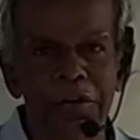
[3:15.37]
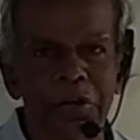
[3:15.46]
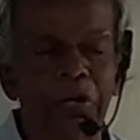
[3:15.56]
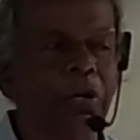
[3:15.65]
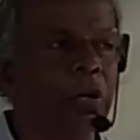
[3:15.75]

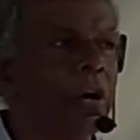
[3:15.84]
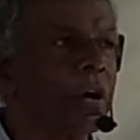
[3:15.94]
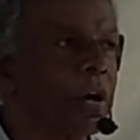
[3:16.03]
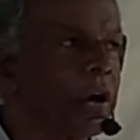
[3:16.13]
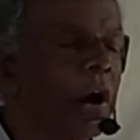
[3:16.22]
So
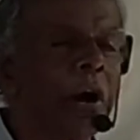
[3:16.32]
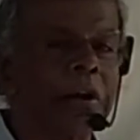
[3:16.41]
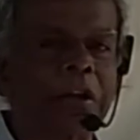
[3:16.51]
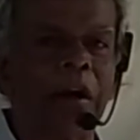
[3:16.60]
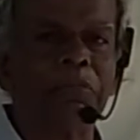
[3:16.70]

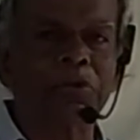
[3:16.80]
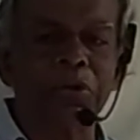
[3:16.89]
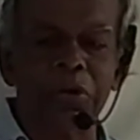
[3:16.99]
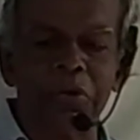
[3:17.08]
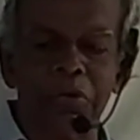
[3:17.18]
God comes to
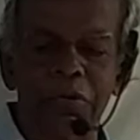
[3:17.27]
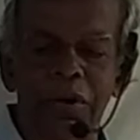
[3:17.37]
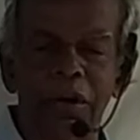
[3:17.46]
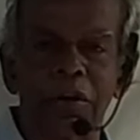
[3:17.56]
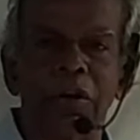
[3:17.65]
you.
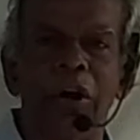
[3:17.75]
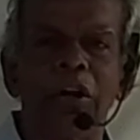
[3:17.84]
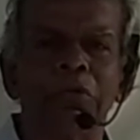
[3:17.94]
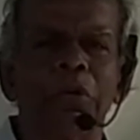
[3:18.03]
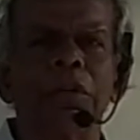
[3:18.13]

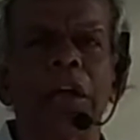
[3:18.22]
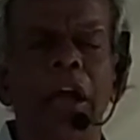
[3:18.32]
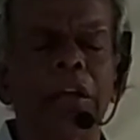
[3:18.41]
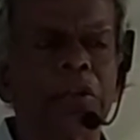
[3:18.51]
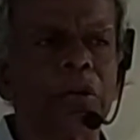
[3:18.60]
God will
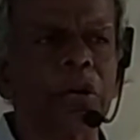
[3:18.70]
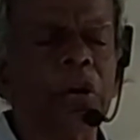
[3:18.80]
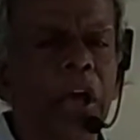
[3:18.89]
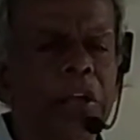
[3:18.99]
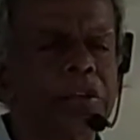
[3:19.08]
guide you.
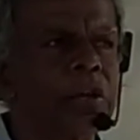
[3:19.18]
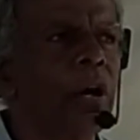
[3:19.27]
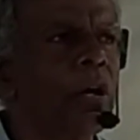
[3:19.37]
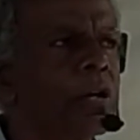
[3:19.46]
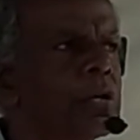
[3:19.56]
As
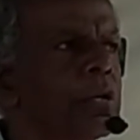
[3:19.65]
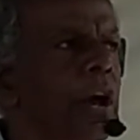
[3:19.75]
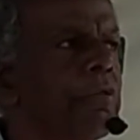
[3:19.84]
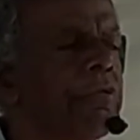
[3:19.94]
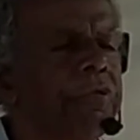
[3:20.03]
long as you
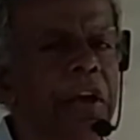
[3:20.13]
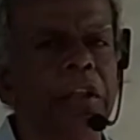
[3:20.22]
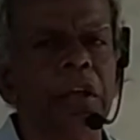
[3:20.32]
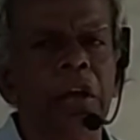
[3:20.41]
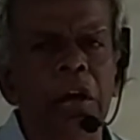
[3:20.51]
have
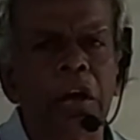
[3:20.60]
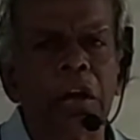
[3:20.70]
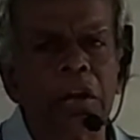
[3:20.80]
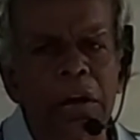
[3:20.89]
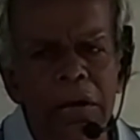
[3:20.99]
faith,
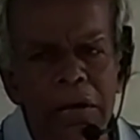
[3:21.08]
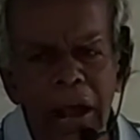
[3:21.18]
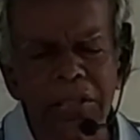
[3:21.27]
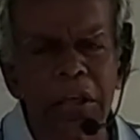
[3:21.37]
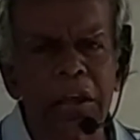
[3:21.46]

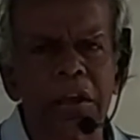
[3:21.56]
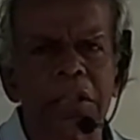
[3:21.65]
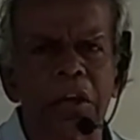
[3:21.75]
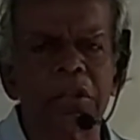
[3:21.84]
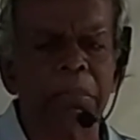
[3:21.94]
nothing can
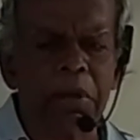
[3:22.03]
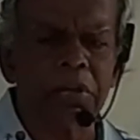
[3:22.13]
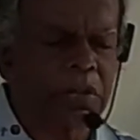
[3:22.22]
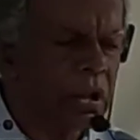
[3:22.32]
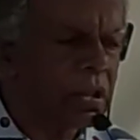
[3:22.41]
touch that.
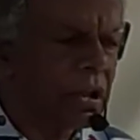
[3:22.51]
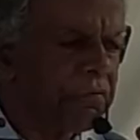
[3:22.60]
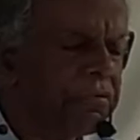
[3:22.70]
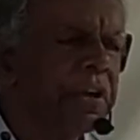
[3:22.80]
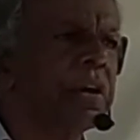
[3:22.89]
The
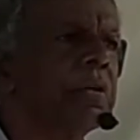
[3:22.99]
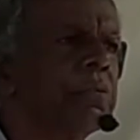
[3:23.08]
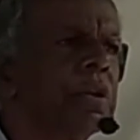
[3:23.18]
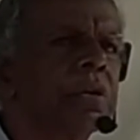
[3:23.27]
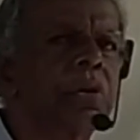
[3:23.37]
fear
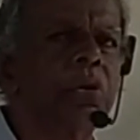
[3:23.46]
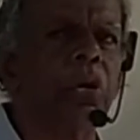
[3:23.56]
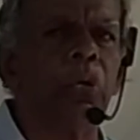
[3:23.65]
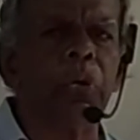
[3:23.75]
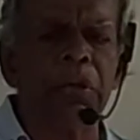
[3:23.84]
will
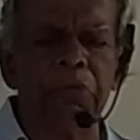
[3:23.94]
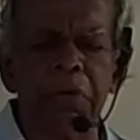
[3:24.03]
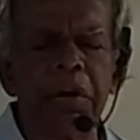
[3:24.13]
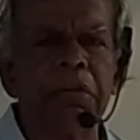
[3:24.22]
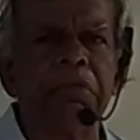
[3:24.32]
go away
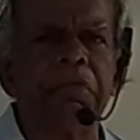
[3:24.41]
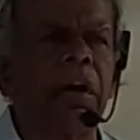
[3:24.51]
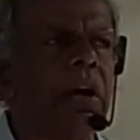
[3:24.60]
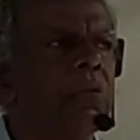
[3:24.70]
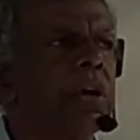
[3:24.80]
very
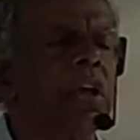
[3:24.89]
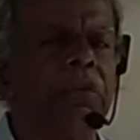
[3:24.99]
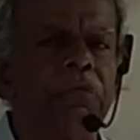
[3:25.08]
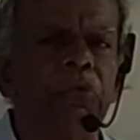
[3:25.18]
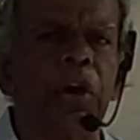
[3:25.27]
far away
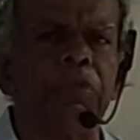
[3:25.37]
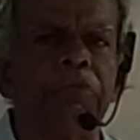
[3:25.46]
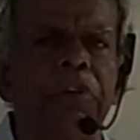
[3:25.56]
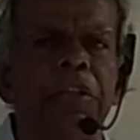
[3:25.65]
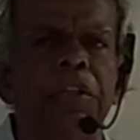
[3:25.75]
if you have
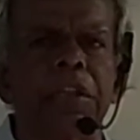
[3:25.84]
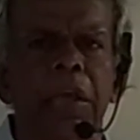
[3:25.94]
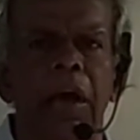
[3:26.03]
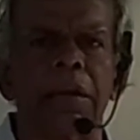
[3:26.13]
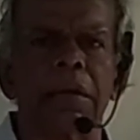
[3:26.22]
faith in
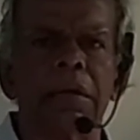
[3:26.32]
God.